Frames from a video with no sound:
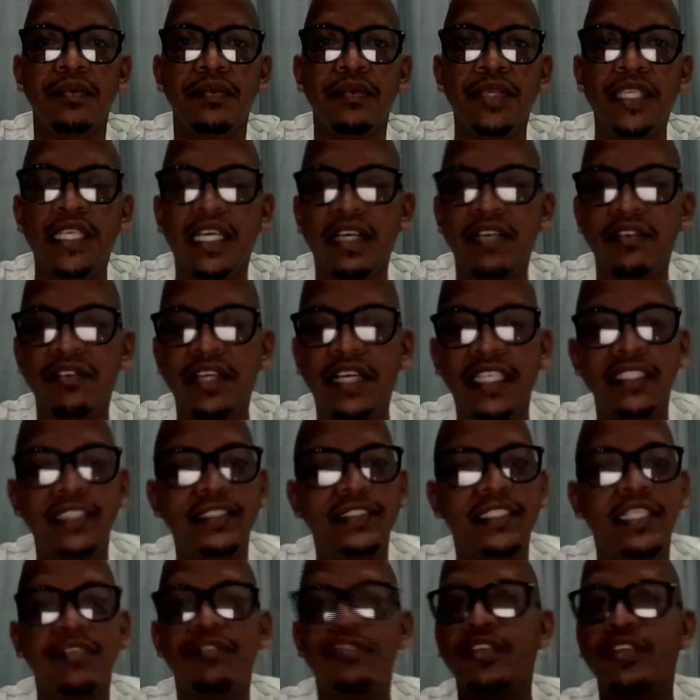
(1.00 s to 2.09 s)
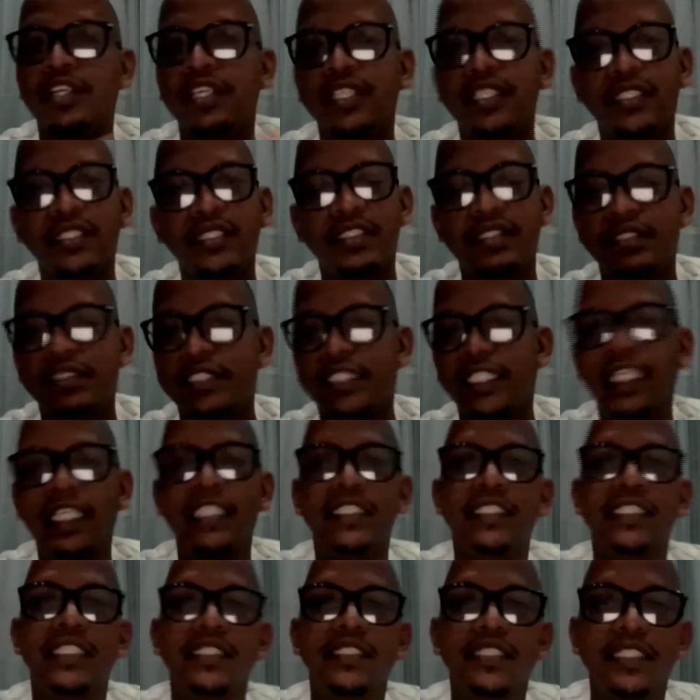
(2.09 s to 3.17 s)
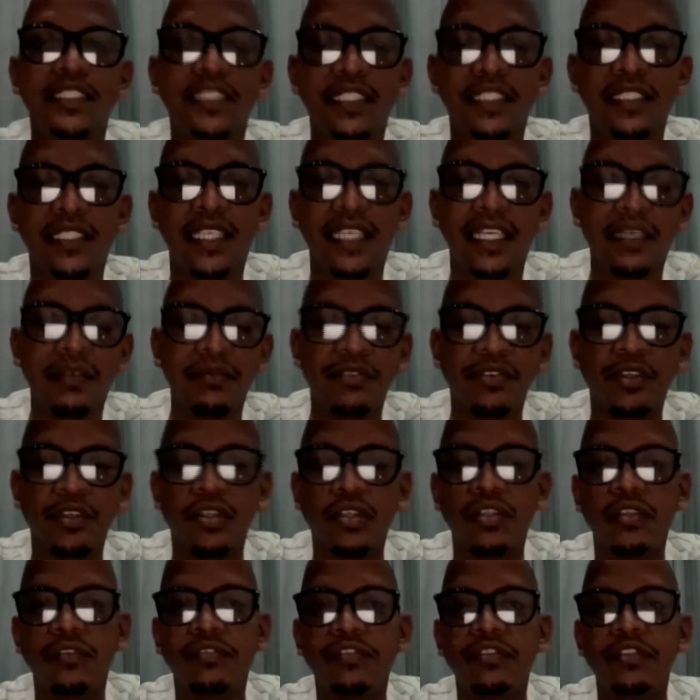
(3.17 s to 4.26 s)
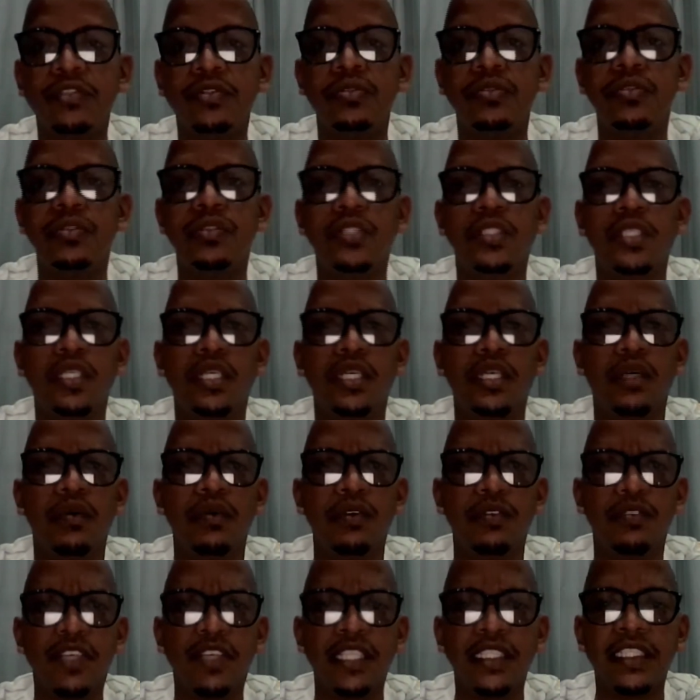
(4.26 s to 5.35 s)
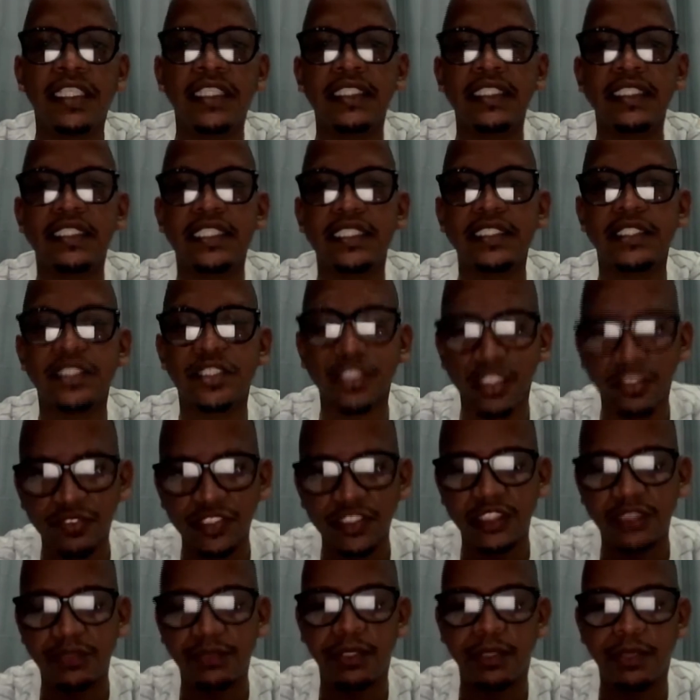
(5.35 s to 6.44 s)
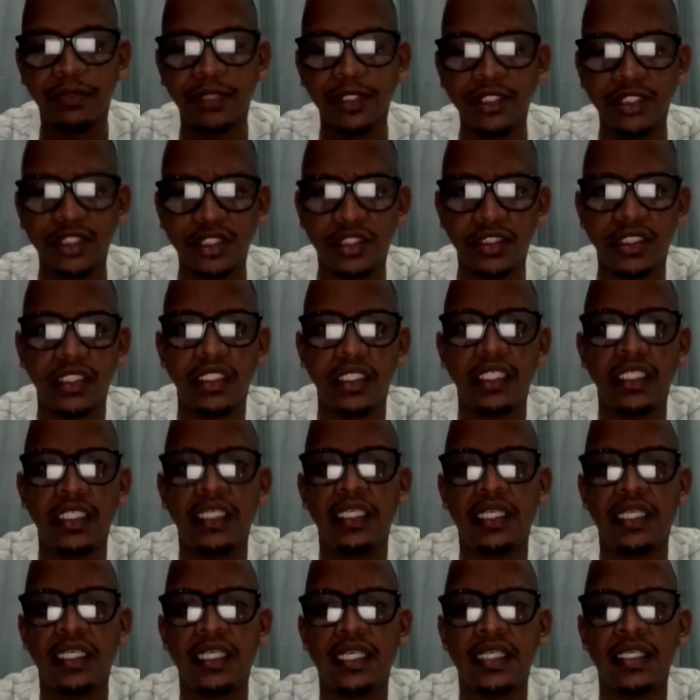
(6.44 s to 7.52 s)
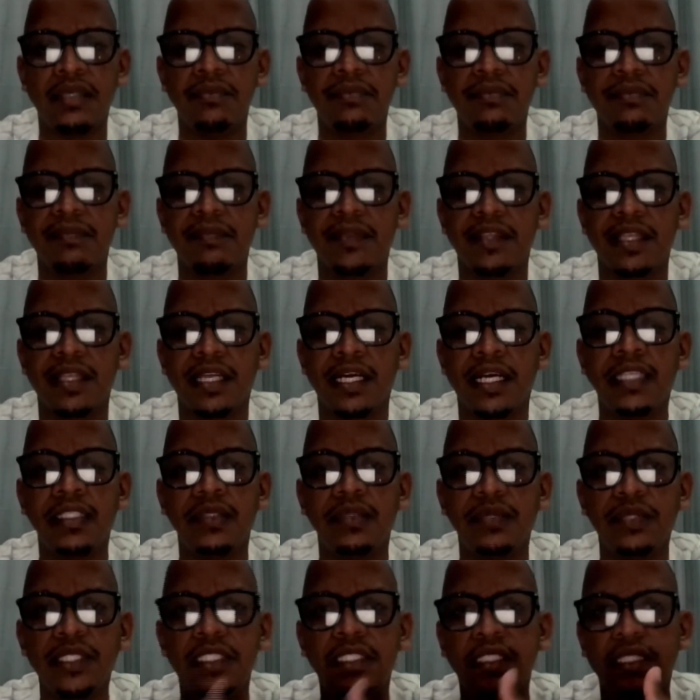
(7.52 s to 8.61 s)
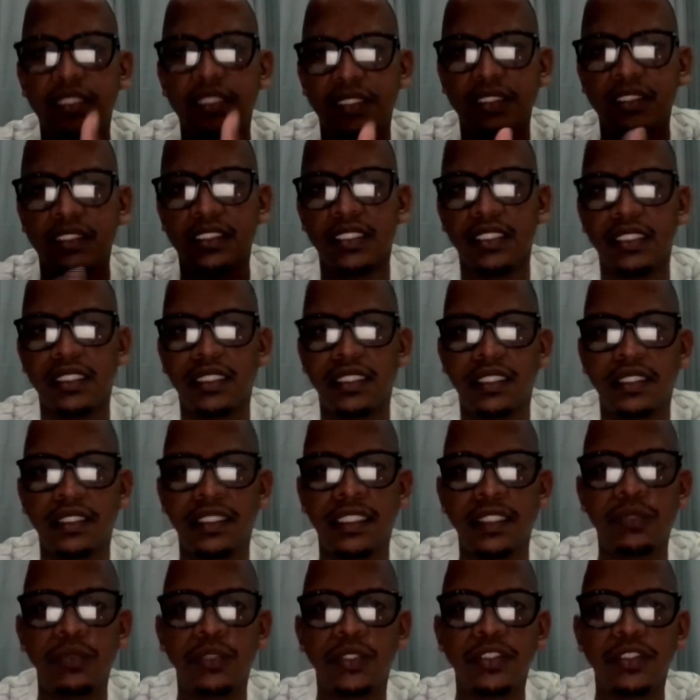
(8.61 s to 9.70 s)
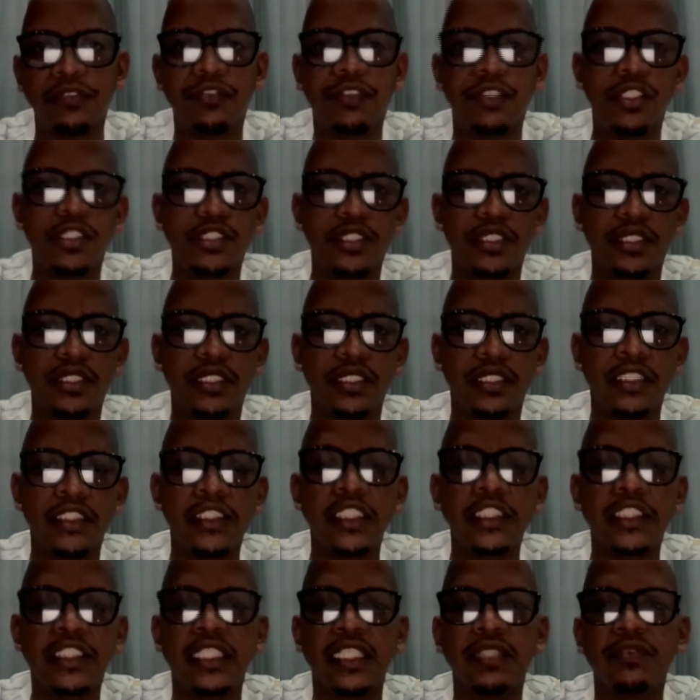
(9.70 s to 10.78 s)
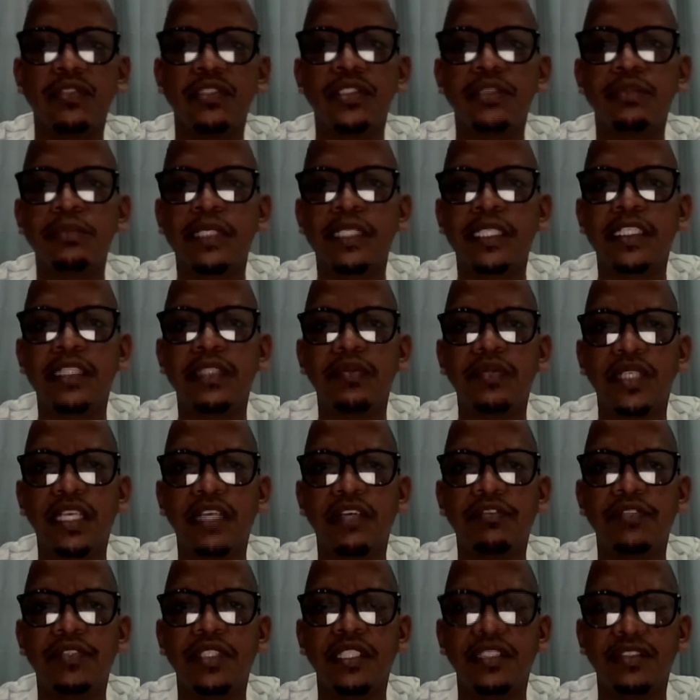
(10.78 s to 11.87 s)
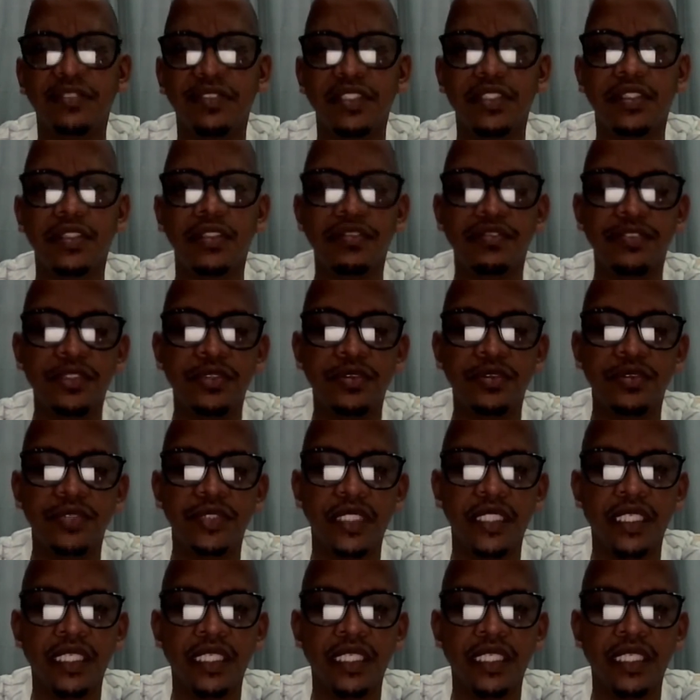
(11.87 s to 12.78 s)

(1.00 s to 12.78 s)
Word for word: We have had several changes in the time for curfew. We felt that it has served its purpose. Mm-hmm. Um, and we, that was the first decision was made that we have to lift the curfew.